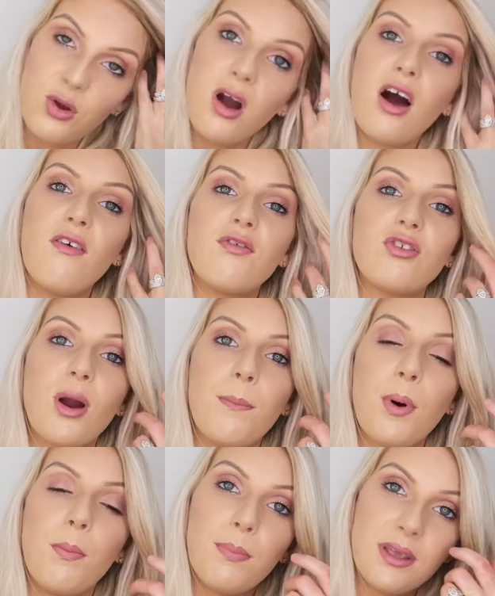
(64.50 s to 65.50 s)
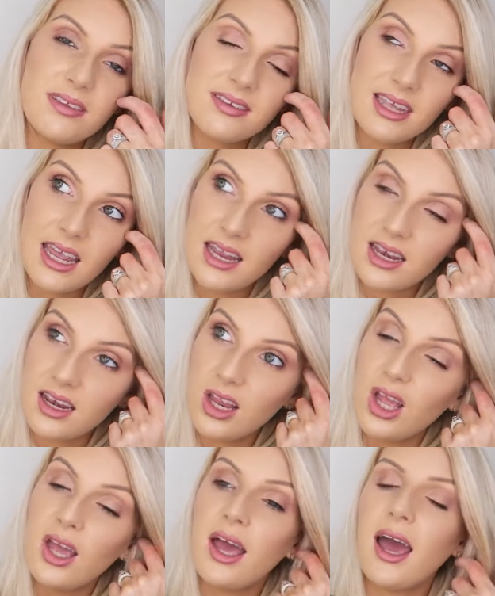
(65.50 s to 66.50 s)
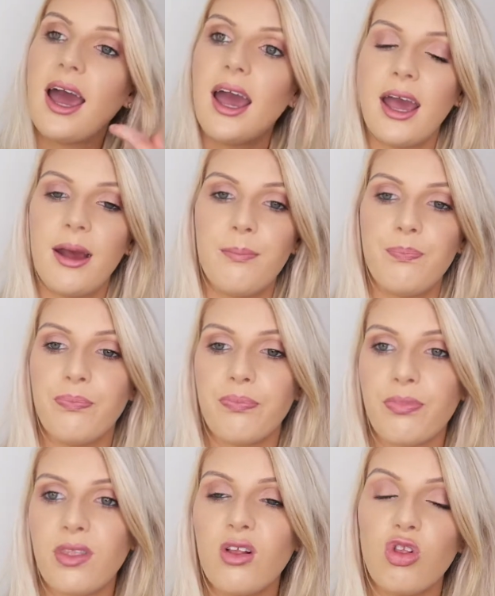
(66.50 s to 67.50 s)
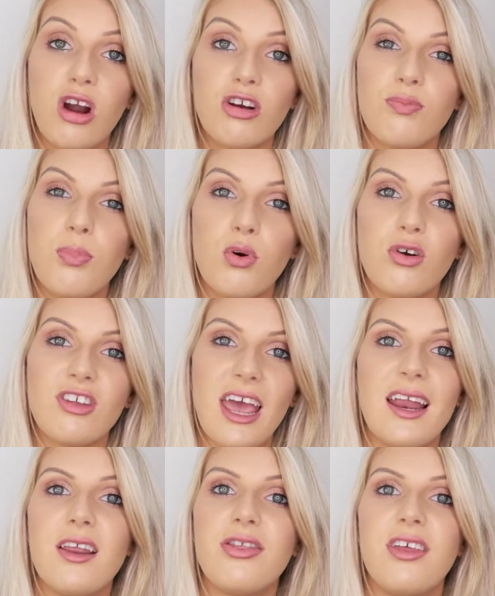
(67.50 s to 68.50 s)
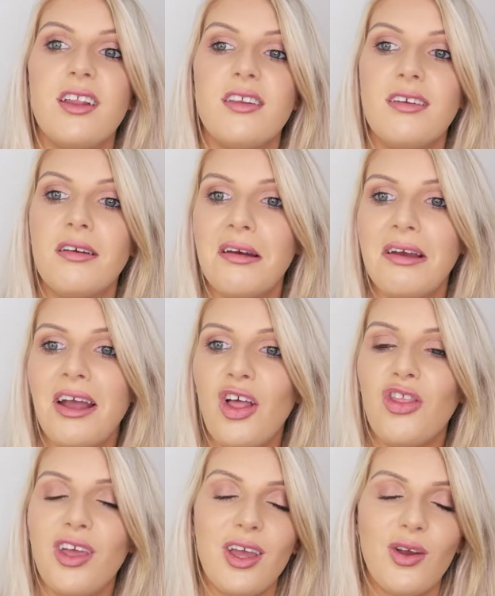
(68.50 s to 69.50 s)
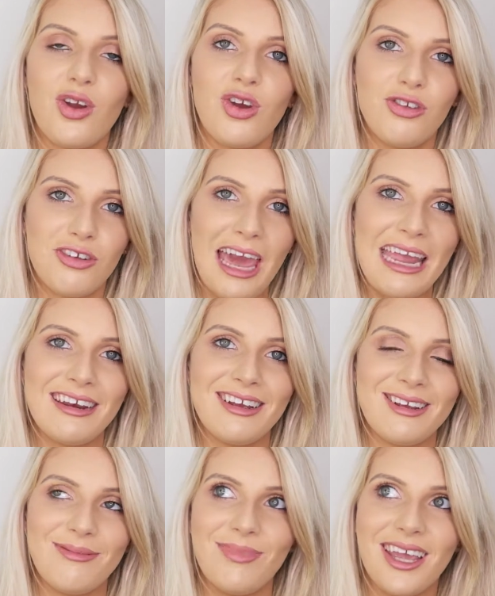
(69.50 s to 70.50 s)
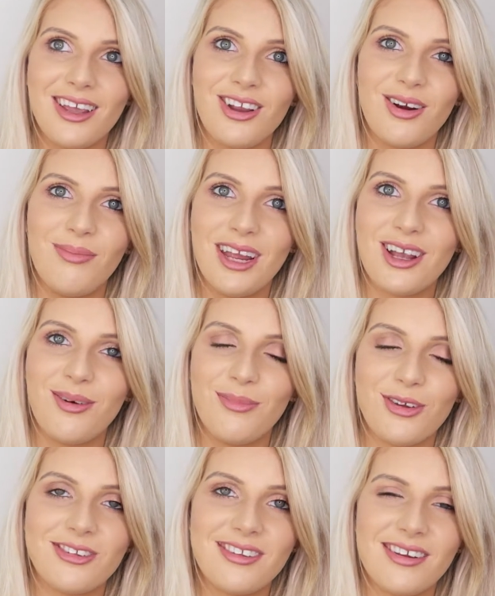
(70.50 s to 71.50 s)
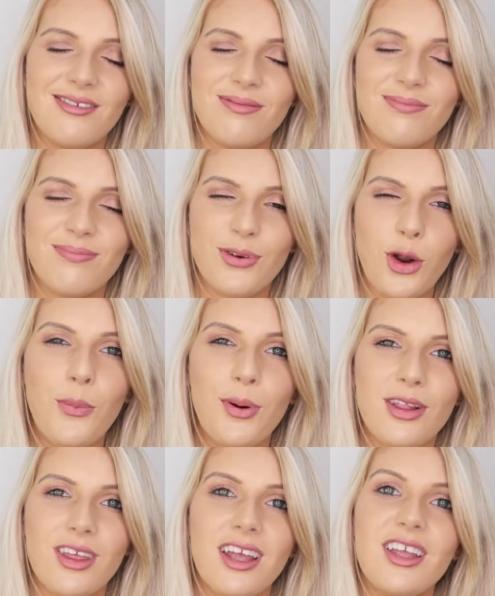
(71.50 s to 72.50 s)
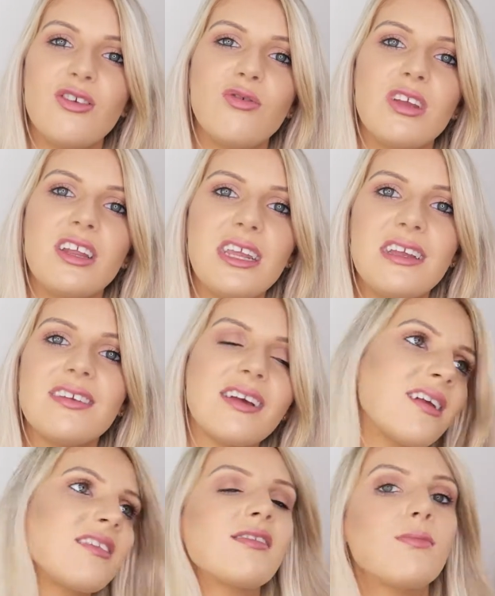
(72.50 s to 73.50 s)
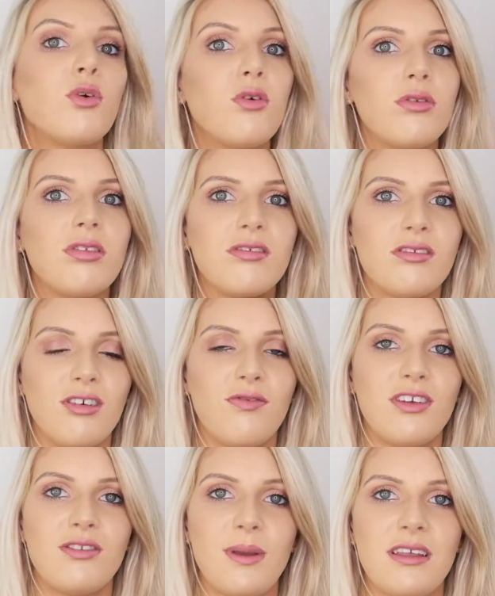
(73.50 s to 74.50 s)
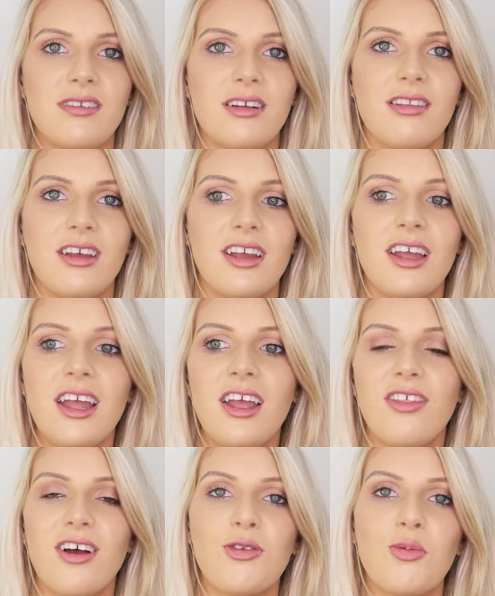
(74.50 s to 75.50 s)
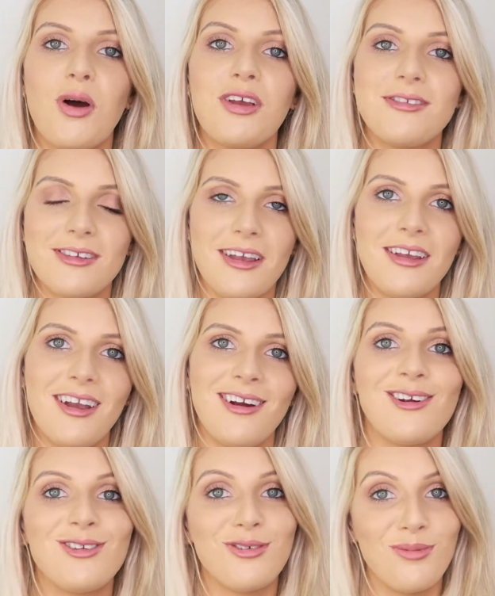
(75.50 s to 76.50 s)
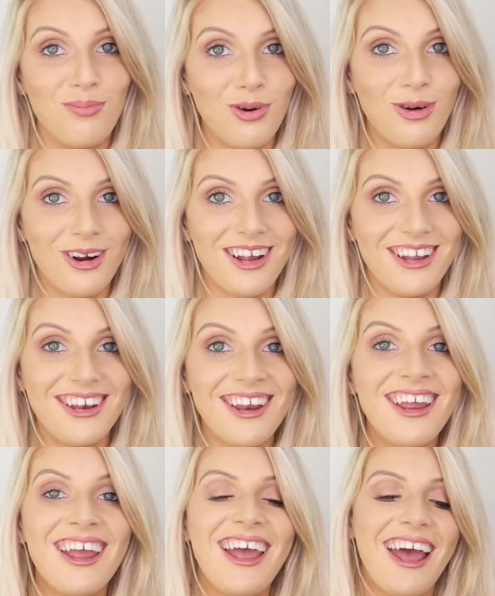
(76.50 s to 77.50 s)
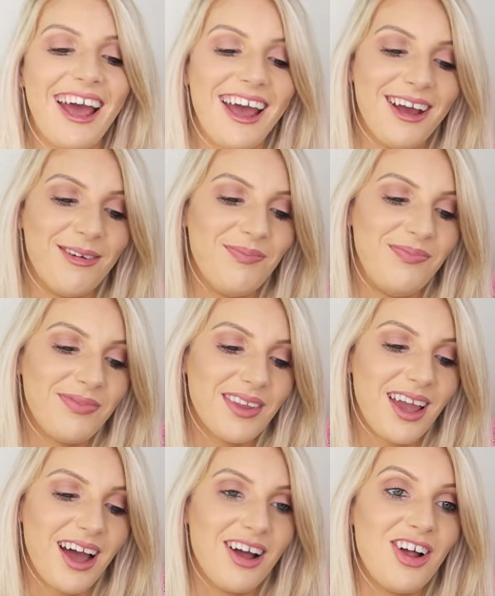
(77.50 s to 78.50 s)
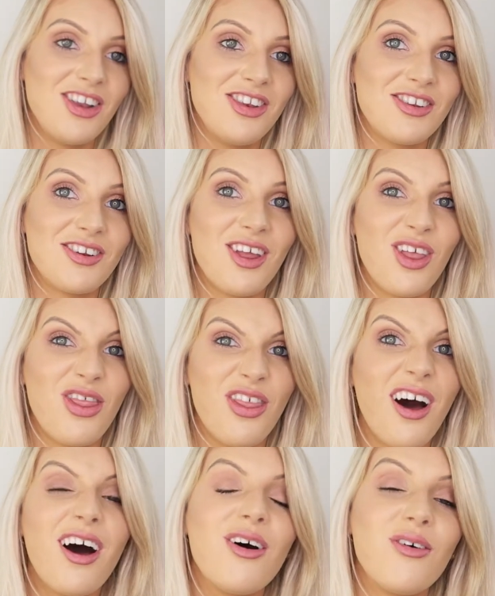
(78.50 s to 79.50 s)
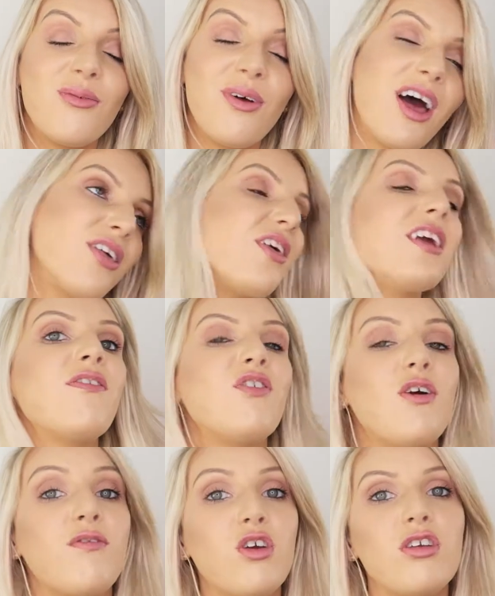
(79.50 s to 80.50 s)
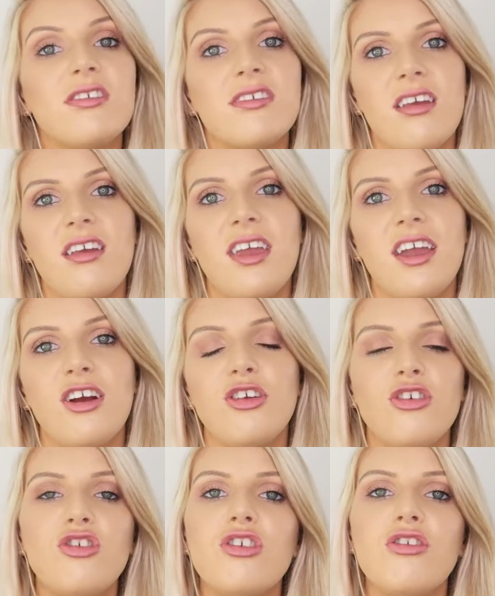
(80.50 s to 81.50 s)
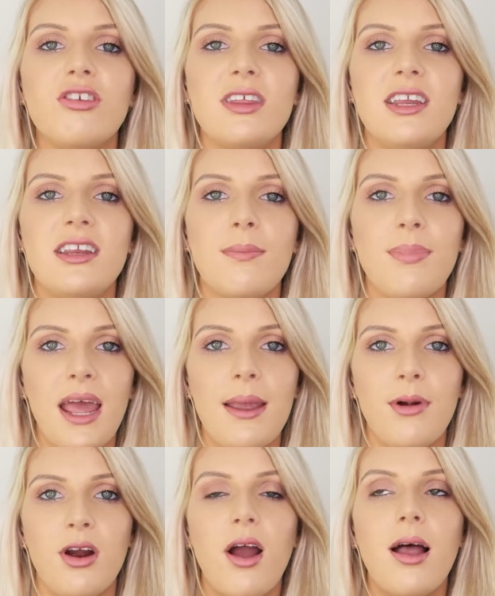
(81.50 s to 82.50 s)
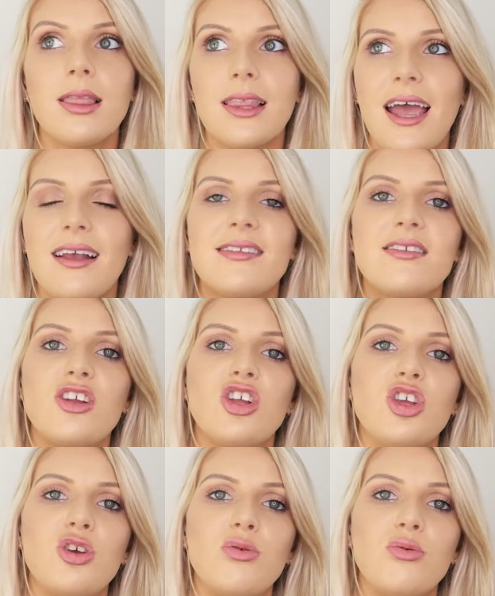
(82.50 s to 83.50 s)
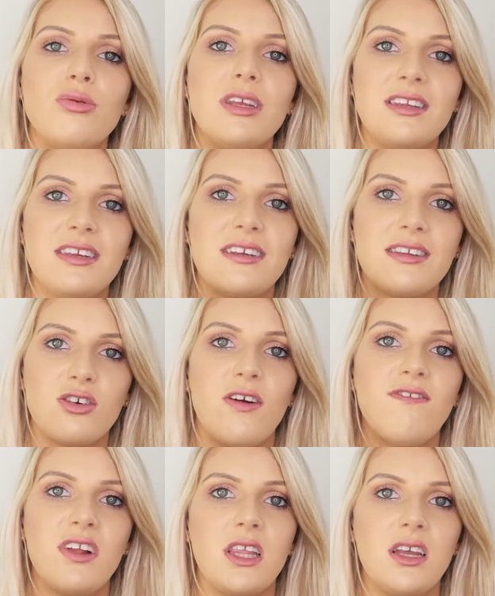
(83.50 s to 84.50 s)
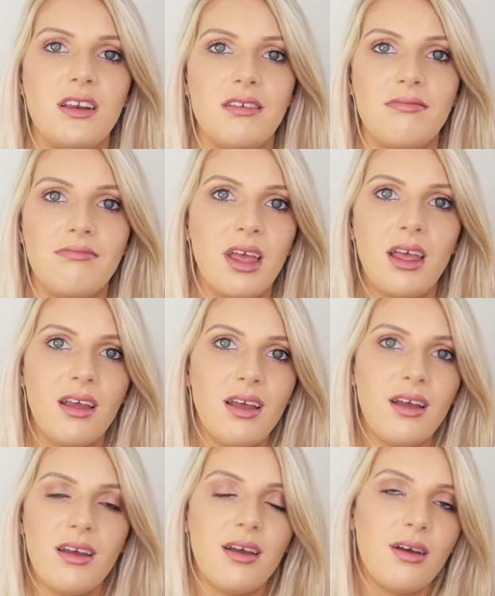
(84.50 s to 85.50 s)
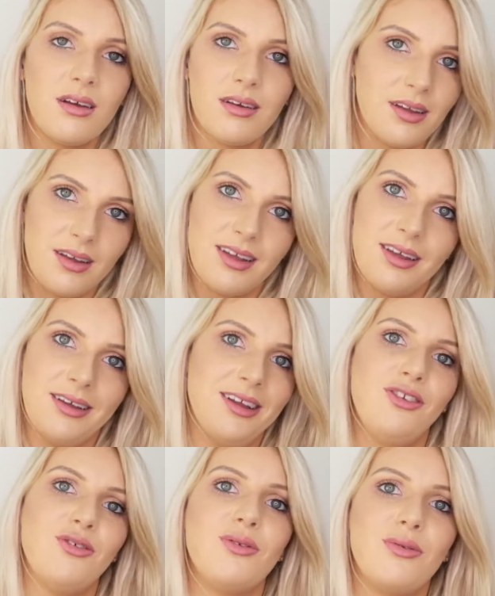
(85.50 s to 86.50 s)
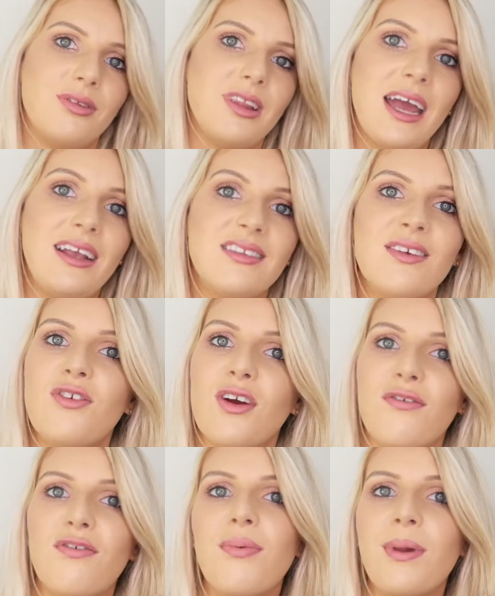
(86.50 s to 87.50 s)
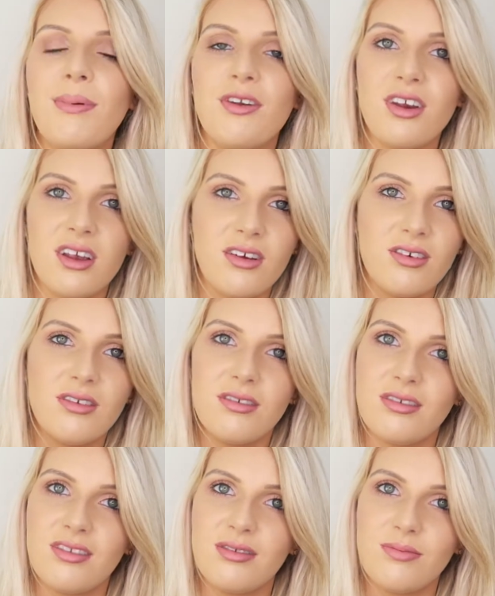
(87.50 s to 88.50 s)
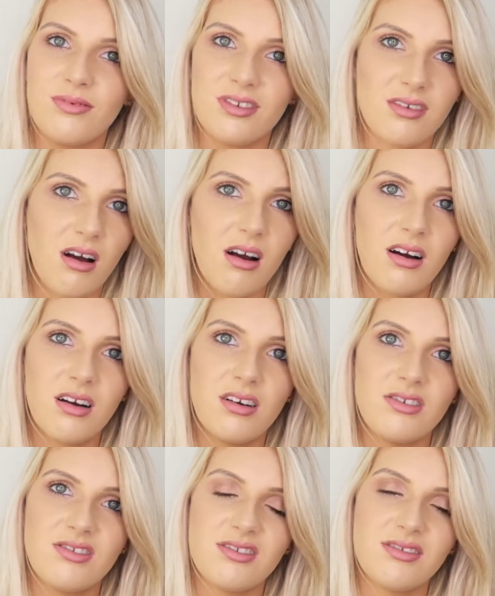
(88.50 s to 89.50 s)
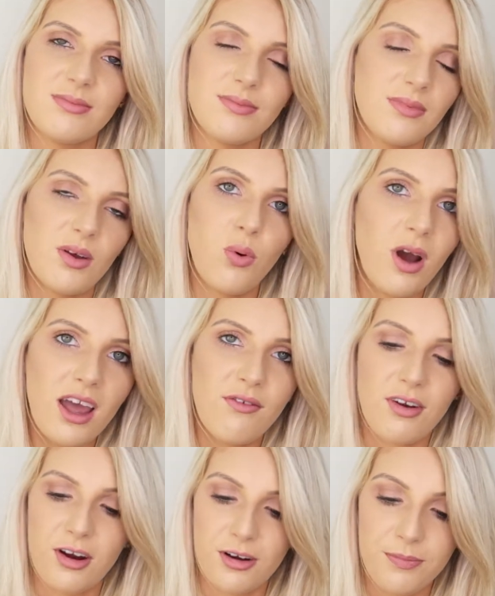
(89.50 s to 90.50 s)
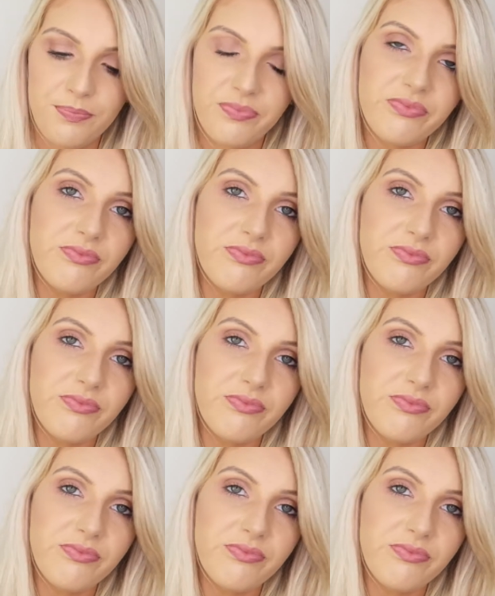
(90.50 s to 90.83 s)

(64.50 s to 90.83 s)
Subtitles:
you have sort of bumpy skin, large pores, anything that could kind of make your makeup not sit properly, you know, you need a smooth surface basically. That is why skincare is so important. And that, I think if you have good skincare, you shouldn't really need a primer unless you need to sort of fill in, don't know, lines. If you have maybe wrinkles, scars, whatever,